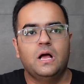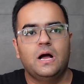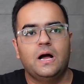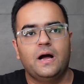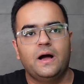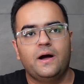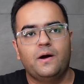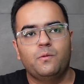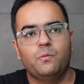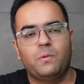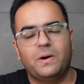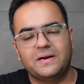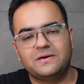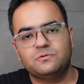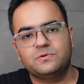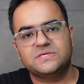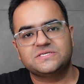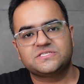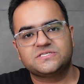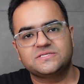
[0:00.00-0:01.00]
Uh,
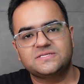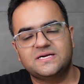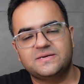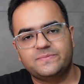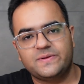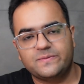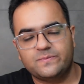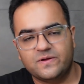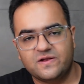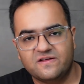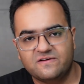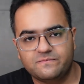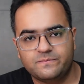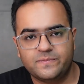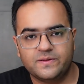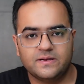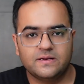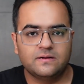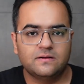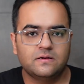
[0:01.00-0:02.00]
one question that people have
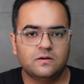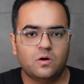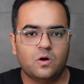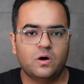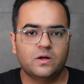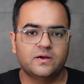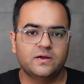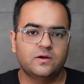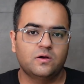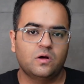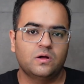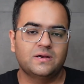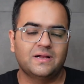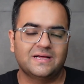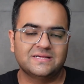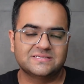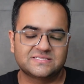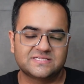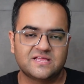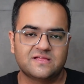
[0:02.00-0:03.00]
been on and on
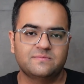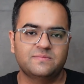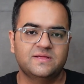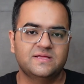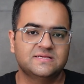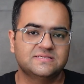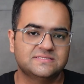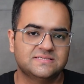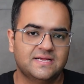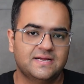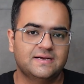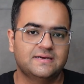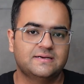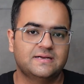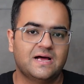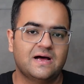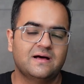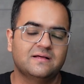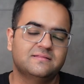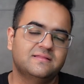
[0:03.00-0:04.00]
asking me is
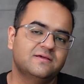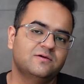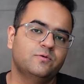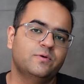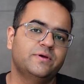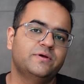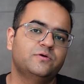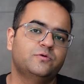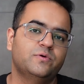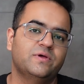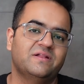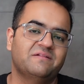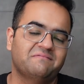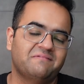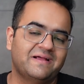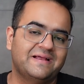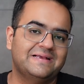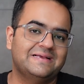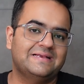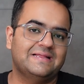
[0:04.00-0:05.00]
that, are they going to
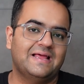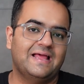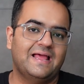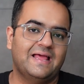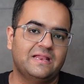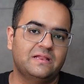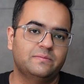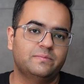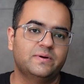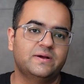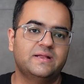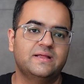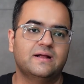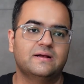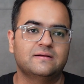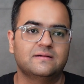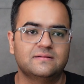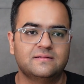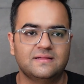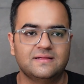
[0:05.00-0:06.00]
invite anybody
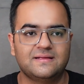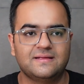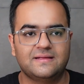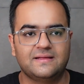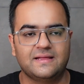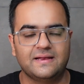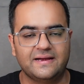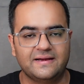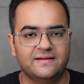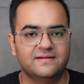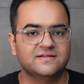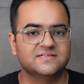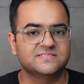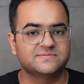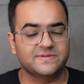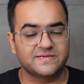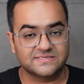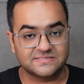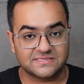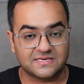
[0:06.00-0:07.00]
under the Canadian
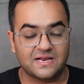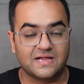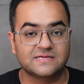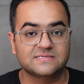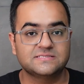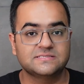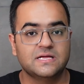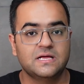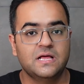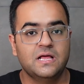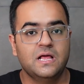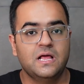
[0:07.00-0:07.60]
experience class?